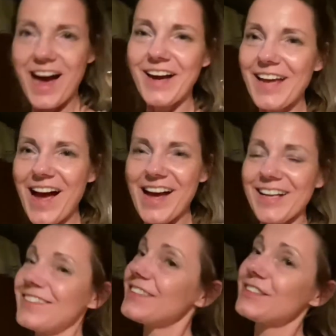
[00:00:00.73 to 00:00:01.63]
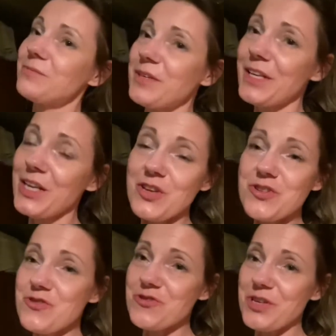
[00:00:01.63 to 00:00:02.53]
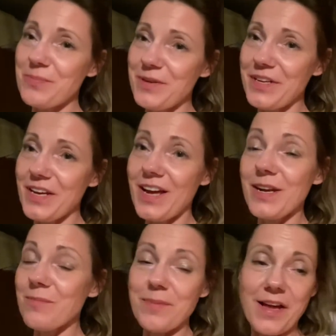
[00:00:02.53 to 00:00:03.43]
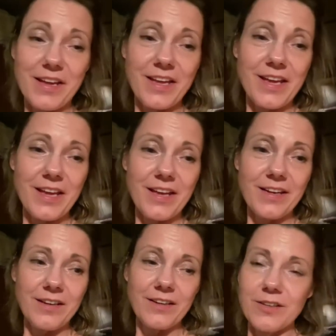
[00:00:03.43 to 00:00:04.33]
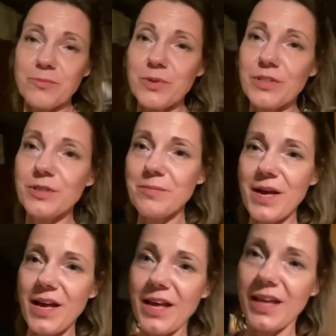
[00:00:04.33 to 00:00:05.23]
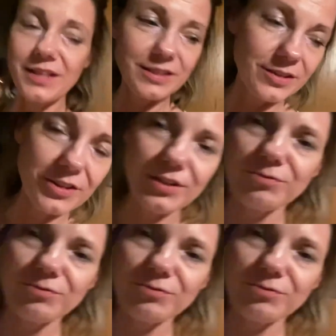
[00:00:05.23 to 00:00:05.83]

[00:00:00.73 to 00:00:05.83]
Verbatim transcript: Hi guys, it's me, UGP, and I'm back again with my little